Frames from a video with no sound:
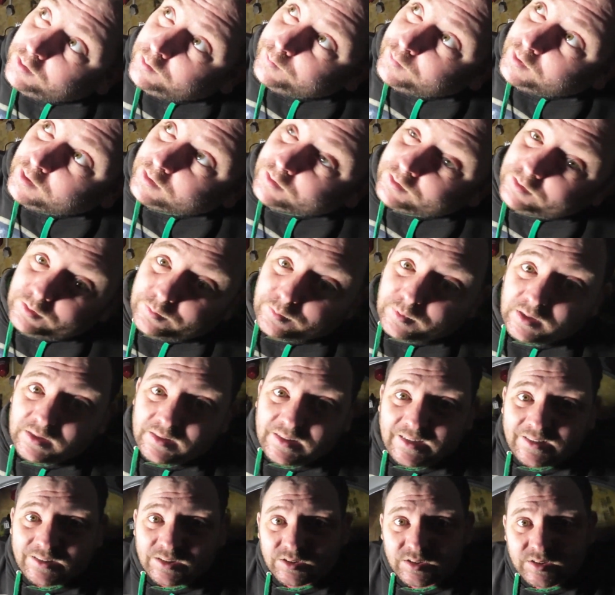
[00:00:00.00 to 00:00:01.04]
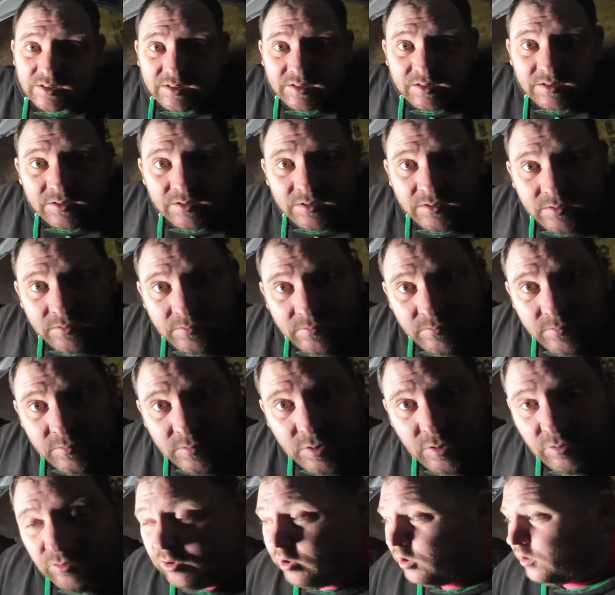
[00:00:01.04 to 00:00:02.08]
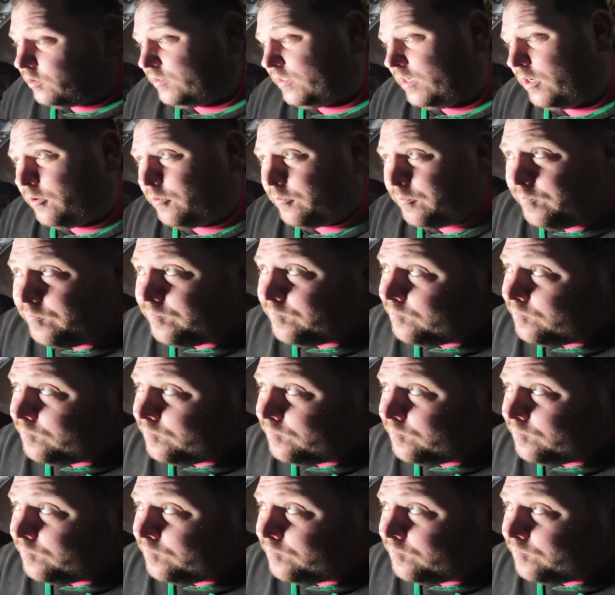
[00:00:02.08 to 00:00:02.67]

I mean, to me, that just cries out